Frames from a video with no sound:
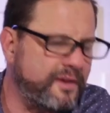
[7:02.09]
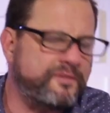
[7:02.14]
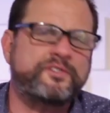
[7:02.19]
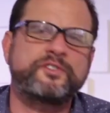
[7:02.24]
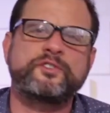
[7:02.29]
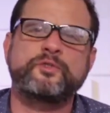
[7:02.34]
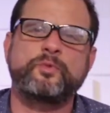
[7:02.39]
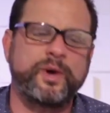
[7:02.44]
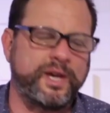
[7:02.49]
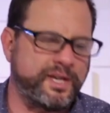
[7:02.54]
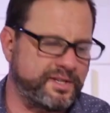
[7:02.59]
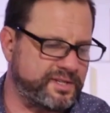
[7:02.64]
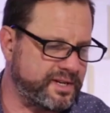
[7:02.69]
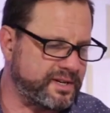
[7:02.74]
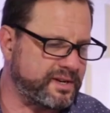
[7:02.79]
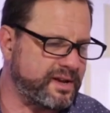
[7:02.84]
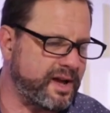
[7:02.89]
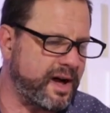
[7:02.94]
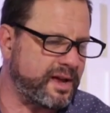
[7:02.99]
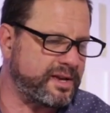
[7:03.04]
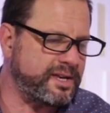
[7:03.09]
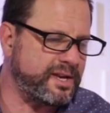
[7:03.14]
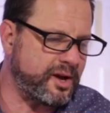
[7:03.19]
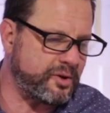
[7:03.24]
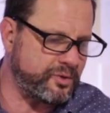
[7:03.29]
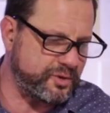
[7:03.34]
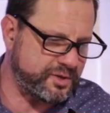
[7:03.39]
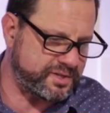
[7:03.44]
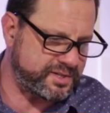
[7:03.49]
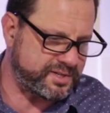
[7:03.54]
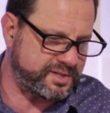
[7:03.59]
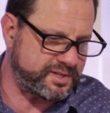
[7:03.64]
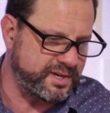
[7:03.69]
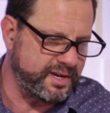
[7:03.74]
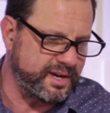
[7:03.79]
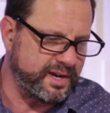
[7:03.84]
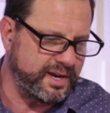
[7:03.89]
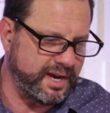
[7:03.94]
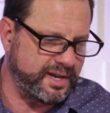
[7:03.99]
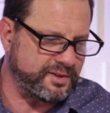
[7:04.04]
of sweets in Khan Younis
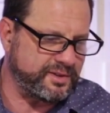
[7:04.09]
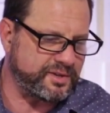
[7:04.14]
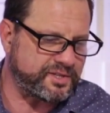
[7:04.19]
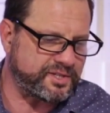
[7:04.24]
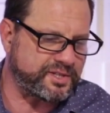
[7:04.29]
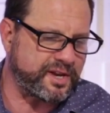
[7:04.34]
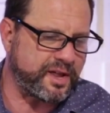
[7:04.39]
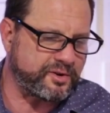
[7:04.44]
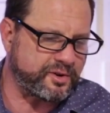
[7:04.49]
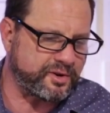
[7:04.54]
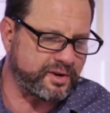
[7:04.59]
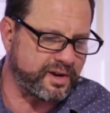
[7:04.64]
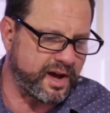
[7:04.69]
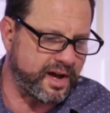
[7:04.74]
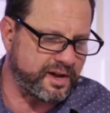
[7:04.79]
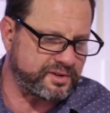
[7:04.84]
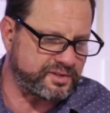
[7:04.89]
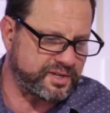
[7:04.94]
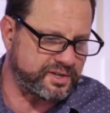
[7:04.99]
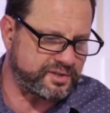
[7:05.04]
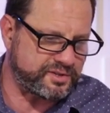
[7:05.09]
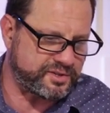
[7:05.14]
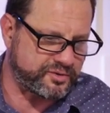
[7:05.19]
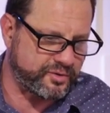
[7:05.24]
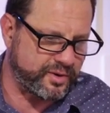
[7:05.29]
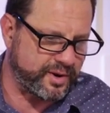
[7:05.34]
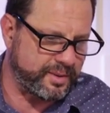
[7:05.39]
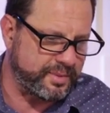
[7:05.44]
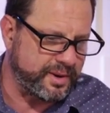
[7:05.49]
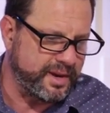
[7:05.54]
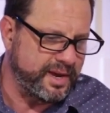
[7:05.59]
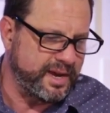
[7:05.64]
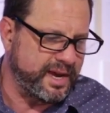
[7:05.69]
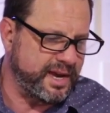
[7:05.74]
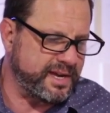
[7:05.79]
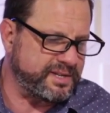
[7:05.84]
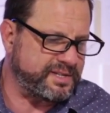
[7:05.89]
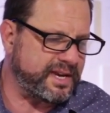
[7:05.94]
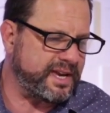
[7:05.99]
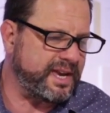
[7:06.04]
in the southern Gaza Strip
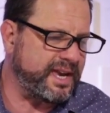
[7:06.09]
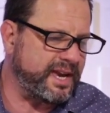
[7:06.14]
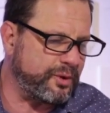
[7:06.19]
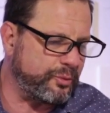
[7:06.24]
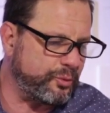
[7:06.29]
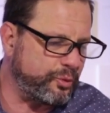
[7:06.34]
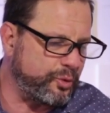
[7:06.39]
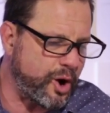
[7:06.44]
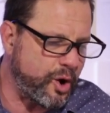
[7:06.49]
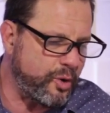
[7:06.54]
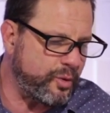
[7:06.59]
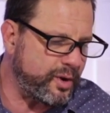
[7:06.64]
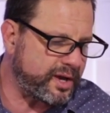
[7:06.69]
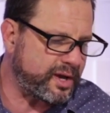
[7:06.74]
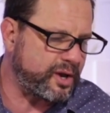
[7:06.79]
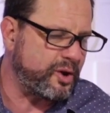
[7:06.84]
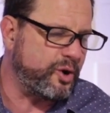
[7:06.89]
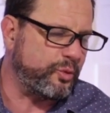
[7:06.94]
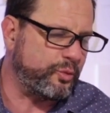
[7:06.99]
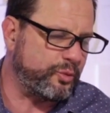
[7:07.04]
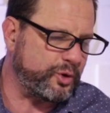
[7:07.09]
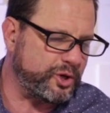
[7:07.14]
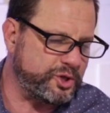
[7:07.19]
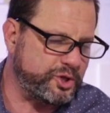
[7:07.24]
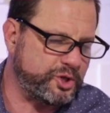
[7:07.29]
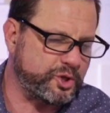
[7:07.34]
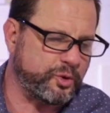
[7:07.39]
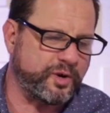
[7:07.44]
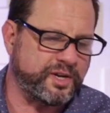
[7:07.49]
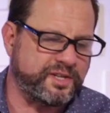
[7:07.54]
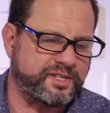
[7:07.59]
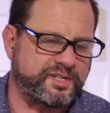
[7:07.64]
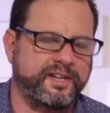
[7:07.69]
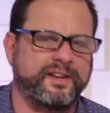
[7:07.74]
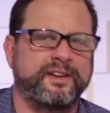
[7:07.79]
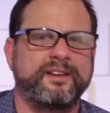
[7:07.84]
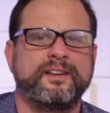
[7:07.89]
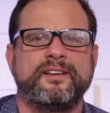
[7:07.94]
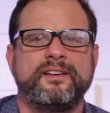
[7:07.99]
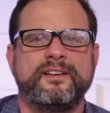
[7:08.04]
is a heroic
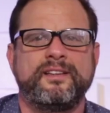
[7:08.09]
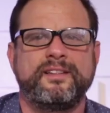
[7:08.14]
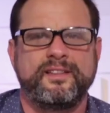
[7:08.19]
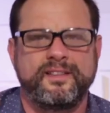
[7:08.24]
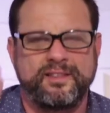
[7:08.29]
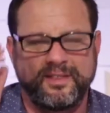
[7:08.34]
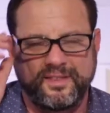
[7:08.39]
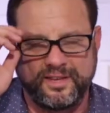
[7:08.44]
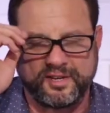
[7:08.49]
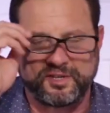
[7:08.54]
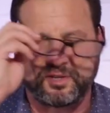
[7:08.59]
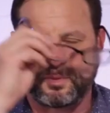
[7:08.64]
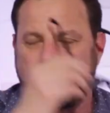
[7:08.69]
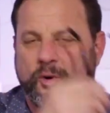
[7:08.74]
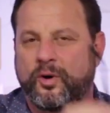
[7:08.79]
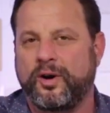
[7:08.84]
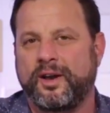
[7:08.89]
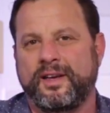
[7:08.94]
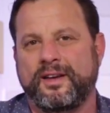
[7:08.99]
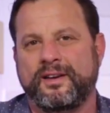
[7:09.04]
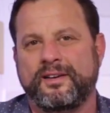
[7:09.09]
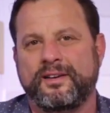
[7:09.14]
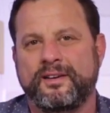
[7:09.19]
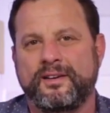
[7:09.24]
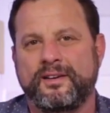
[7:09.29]
rejoicing this morning."